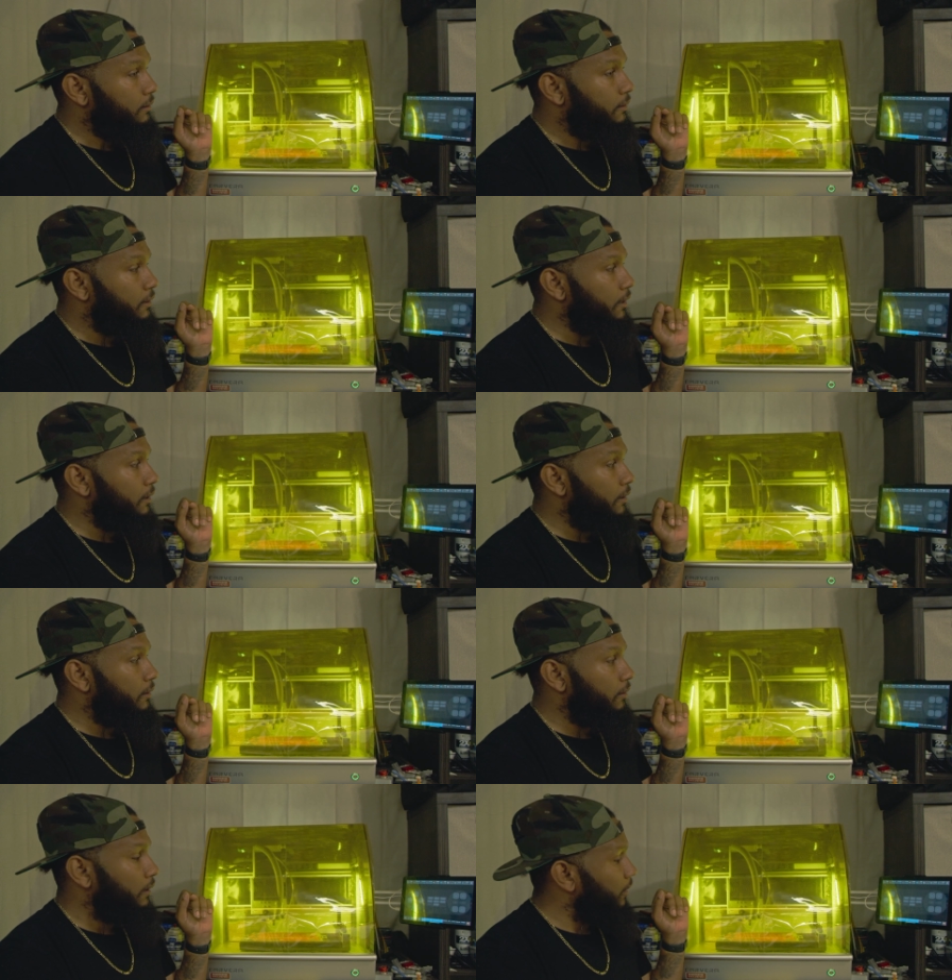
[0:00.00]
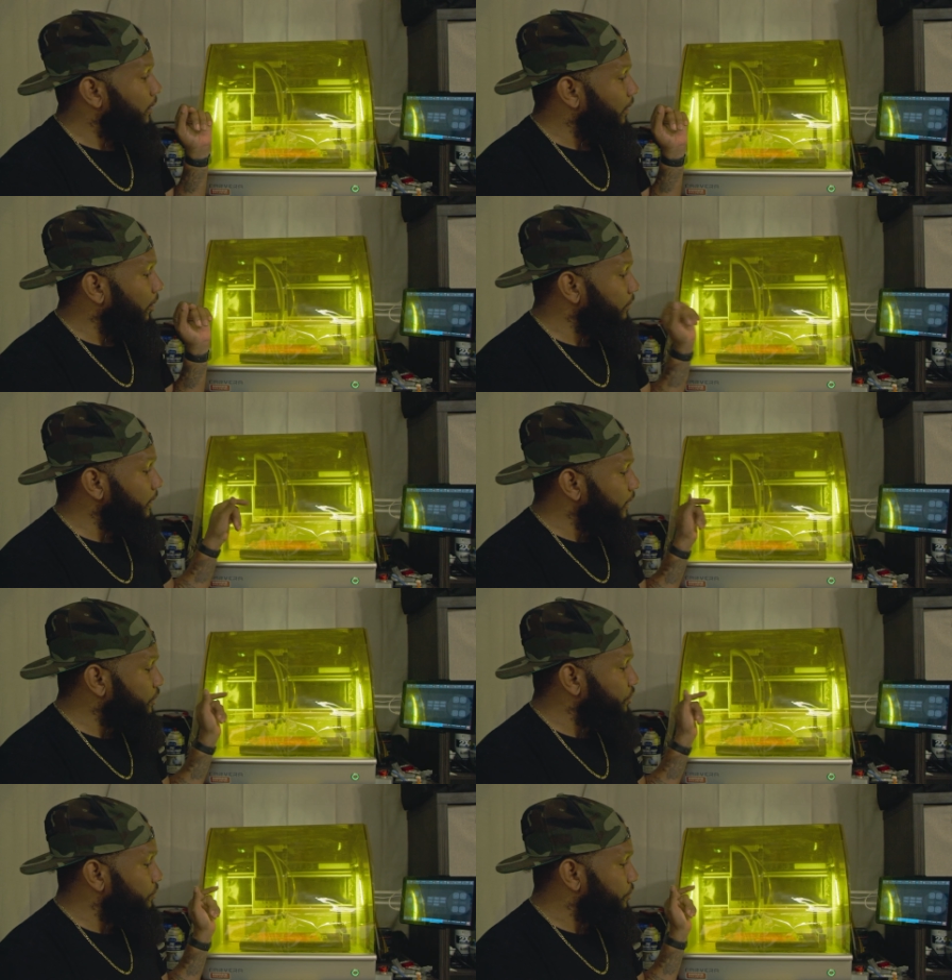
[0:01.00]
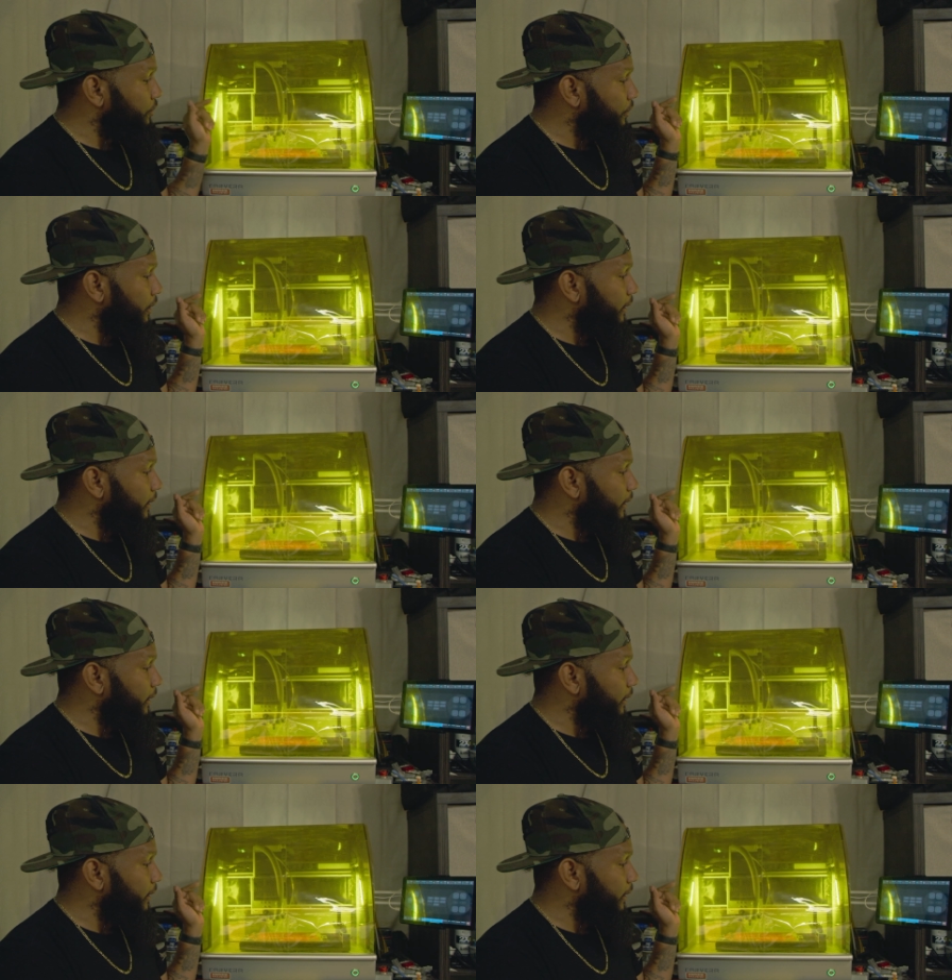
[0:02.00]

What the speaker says: The only issues you're gonna